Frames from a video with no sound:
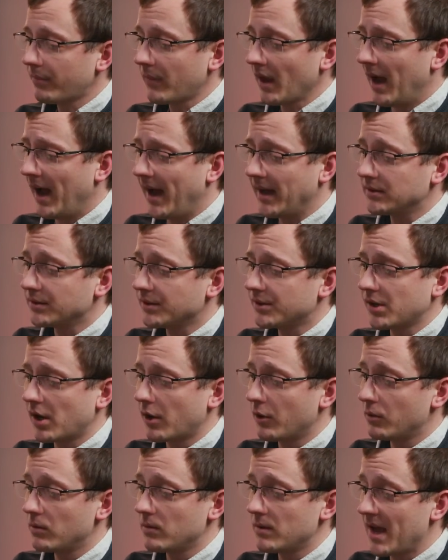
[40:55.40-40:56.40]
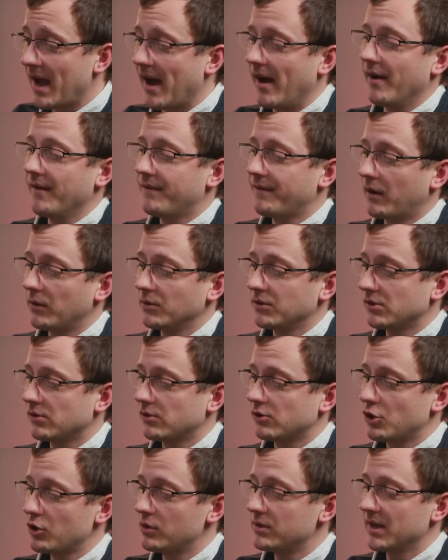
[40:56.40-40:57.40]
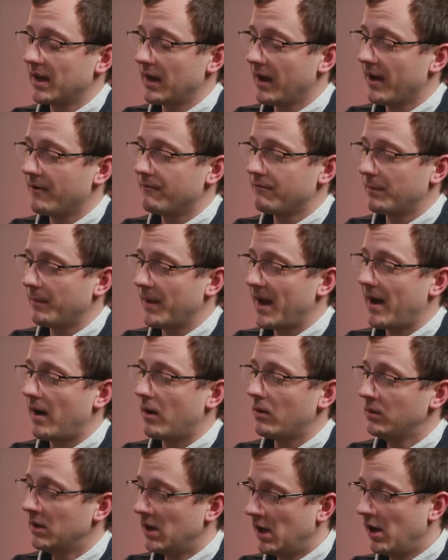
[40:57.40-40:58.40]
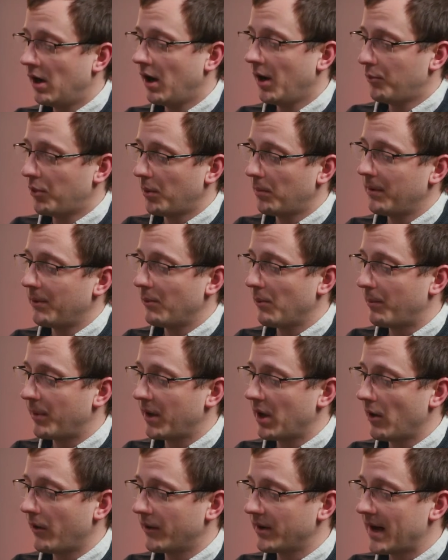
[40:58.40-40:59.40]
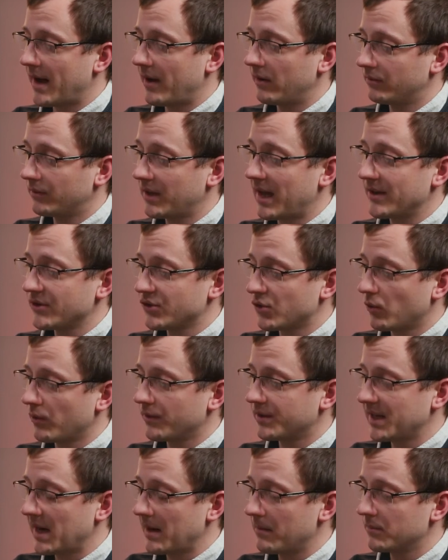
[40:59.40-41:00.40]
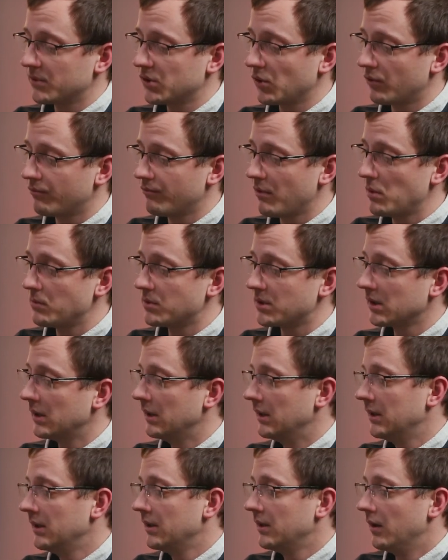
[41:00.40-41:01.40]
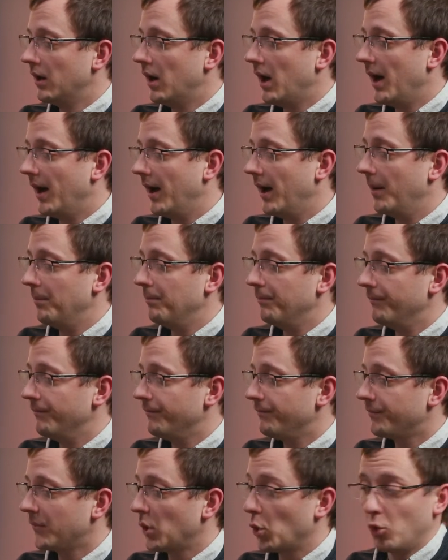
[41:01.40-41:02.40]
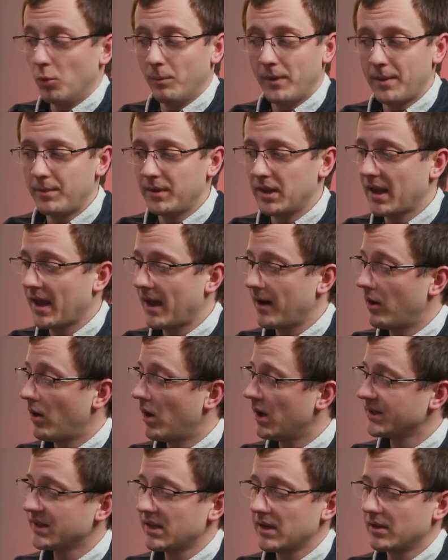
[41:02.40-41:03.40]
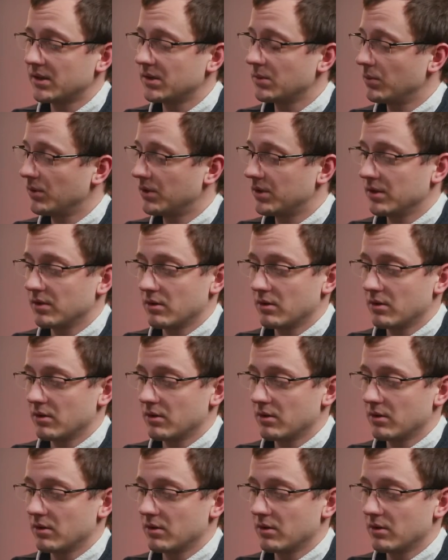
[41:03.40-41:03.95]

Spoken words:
And so, yeah, if I was choosing again from now, I probably would be going down that same sort of route. Or maybe the Canon R6, which is a